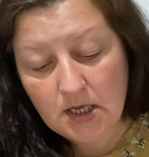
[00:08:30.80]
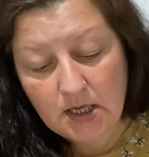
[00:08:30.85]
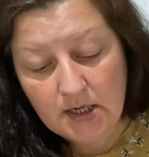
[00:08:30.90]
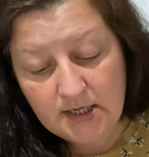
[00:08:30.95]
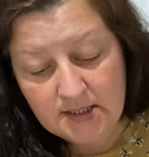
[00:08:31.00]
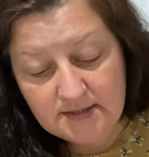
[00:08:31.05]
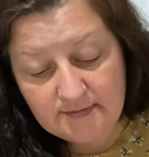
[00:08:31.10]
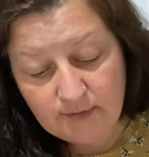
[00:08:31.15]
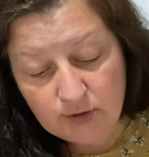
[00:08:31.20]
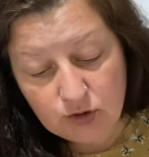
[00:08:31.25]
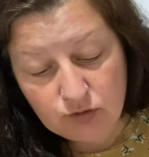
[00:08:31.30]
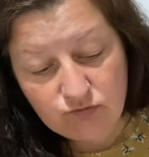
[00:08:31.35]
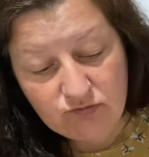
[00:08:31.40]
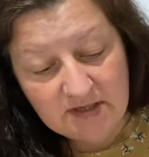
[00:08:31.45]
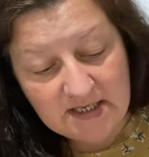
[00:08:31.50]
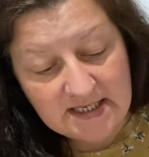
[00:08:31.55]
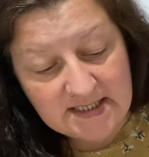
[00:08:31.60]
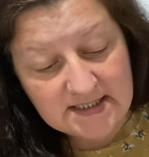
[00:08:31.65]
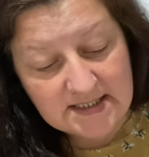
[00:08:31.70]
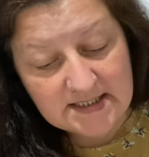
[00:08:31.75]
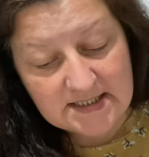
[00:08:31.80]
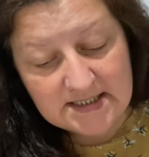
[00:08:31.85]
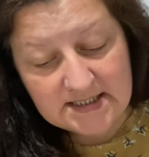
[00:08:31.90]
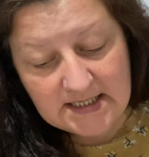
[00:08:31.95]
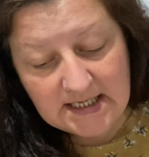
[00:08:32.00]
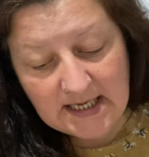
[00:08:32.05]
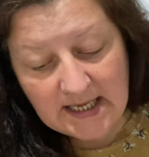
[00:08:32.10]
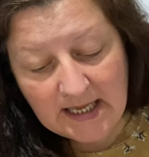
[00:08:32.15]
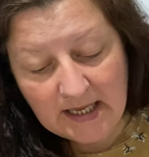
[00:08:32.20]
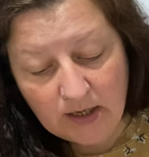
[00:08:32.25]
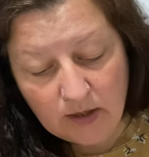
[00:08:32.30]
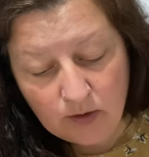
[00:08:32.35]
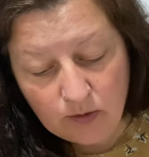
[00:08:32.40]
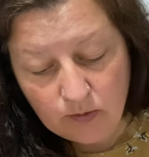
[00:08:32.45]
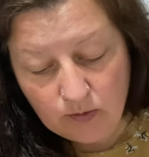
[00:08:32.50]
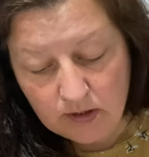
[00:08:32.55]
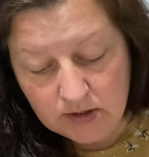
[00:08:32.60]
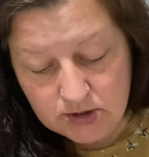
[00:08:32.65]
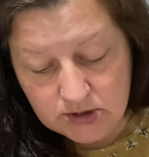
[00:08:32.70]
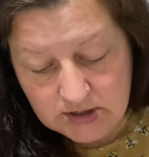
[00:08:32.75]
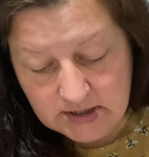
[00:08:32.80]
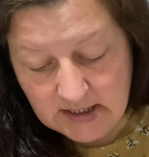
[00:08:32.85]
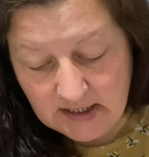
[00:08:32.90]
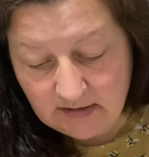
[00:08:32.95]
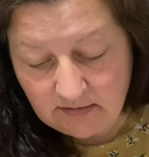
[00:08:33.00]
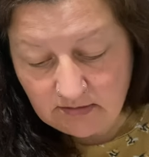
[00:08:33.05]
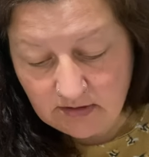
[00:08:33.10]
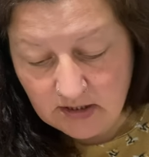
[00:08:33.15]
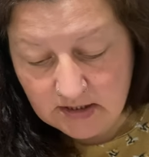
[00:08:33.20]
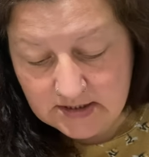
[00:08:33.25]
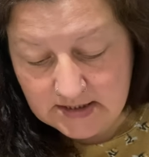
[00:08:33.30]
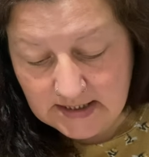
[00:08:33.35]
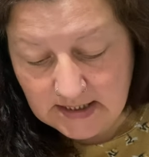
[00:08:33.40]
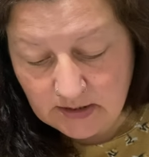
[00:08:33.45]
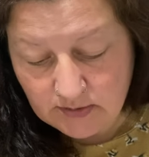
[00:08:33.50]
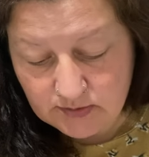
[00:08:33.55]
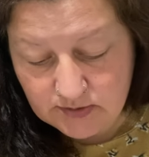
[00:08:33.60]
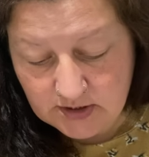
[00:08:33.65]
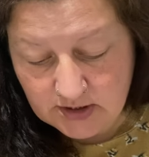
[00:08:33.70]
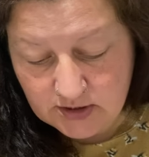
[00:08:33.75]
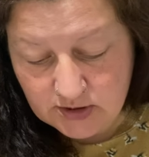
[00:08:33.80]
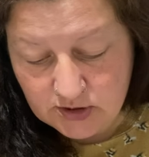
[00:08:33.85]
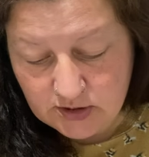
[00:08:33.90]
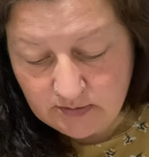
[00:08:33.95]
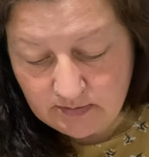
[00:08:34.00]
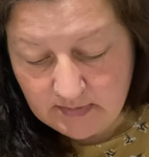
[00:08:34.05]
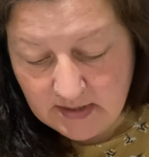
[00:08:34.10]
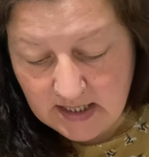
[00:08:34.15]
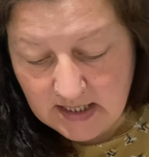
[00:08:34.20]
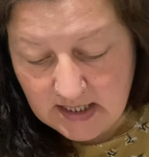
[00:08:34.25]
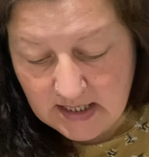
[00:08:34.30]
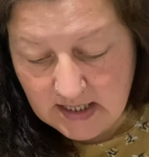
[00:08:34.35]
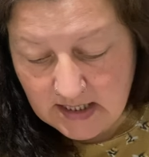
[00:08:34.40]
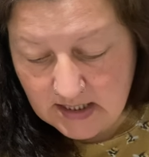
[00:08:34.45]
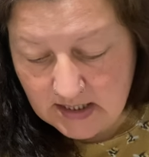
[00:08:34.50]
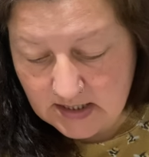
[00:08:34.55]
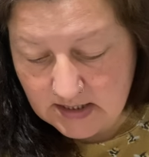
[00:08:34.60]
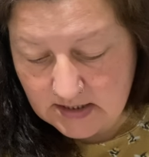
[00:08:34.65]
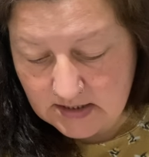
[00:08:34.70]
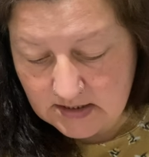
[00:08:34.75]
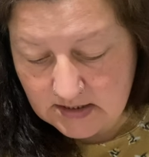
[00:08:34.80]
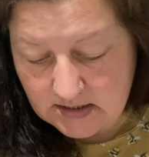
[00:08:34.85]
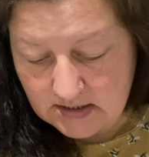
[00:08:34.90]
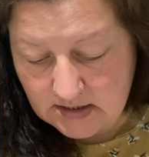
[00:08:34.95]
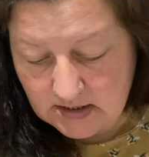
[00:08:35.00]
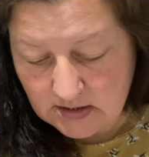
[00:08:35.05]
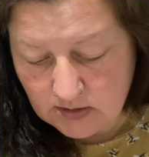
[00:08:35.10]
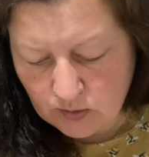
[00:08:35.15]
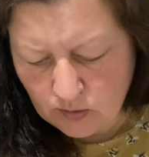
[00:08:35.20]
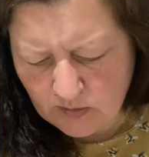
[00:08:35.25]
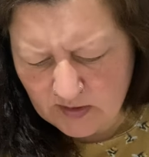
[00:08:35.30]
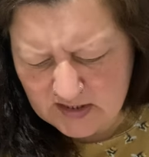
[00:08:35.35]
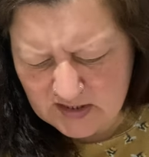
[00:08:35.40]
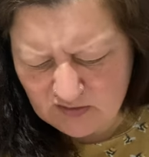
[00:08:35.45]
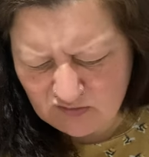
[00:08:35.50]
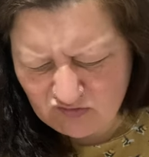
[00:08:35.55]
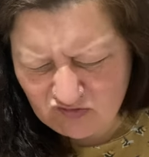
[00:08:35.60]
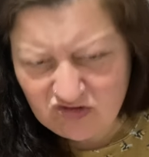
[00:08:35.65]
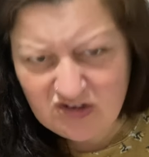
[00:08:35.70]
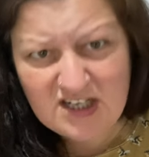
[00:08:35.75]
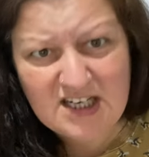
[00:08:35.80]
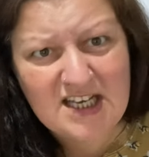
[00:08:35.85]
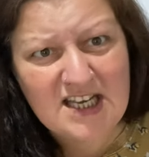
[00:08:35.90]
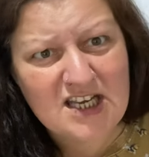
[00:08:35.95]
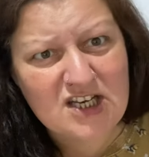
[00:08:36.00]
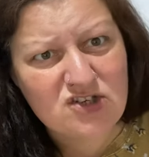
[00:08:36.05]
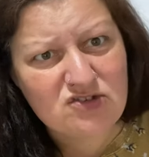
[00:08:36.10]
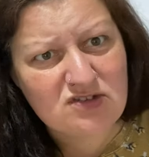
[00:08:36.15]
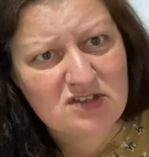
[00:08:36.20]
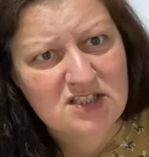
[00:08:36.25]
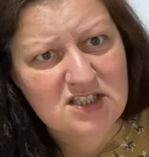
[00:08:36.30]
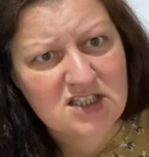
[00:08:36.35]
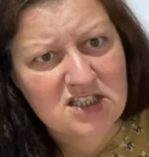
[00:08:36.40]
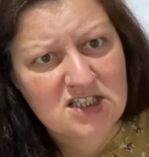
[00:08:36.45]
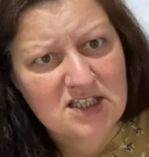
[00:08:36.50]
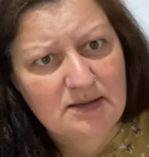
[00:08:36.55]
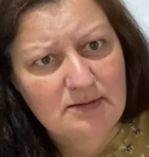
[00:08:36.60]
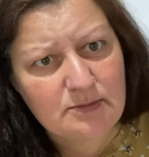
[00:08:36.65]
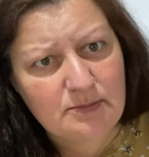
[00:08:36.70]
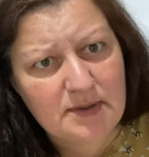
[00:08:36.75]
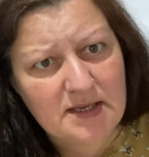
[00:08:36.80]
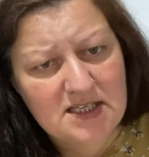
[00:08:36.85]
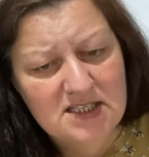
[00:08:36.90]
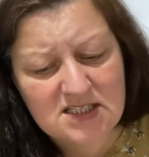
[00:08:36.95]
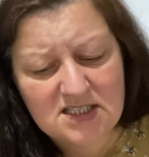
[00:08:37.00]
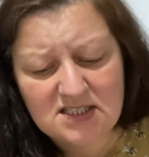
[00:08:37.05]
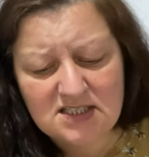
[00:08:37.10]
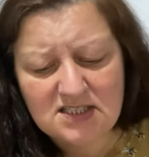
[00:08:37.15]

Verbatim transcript: Let's have a good read and see how Sarah tells us to make it. Oh, there's some really interesting shaped pieces